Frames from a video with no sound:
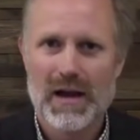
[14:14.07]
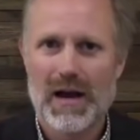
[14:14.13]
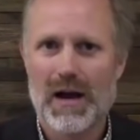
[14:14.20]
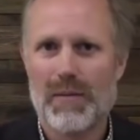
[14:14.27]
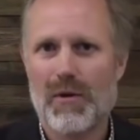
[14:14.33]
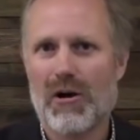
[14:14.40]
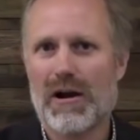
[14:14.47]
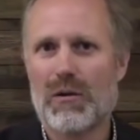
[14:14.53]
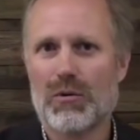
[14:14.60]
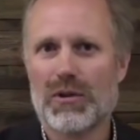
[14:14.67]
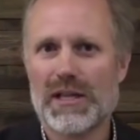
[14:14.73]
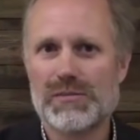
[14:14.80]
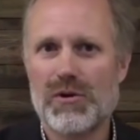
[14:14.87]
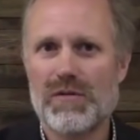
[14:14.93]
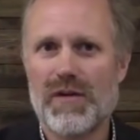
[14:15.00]
um, all right well
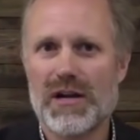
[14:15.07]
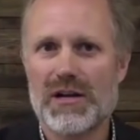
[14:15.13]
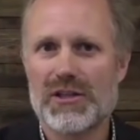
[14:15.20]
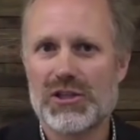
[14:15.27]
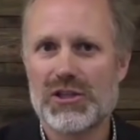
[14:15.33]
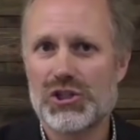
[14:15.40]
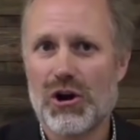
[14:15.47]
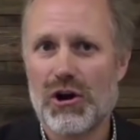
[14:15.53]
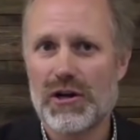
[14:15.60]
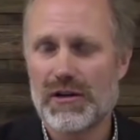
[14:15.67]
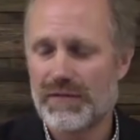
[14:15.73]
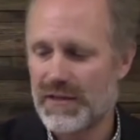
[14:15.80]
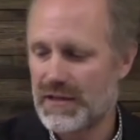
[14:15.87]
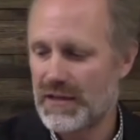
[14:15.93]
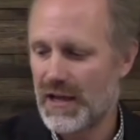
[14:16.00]
let's move on to the chart
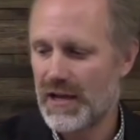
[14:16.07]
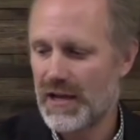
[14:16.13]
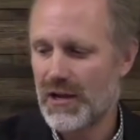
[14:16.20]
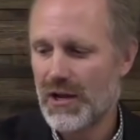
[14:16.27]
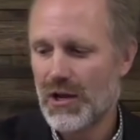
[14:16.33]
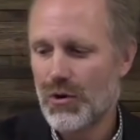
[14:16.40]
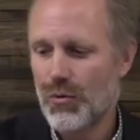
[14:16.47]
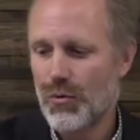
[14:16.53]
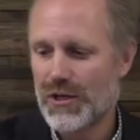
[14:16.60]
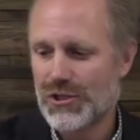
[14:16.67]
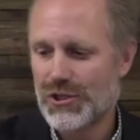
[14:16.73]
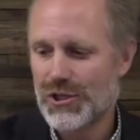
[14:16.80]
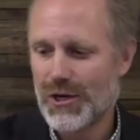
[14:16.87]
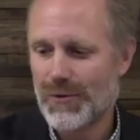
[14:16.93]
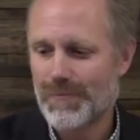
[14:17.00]
of the day
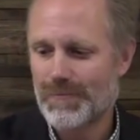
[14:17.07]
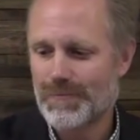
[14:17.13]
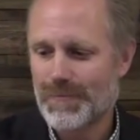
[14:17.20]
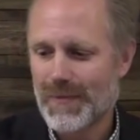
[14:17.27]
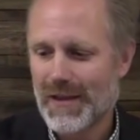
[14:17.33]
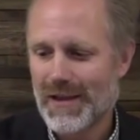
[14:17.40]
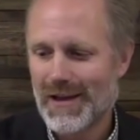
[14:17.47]
which um,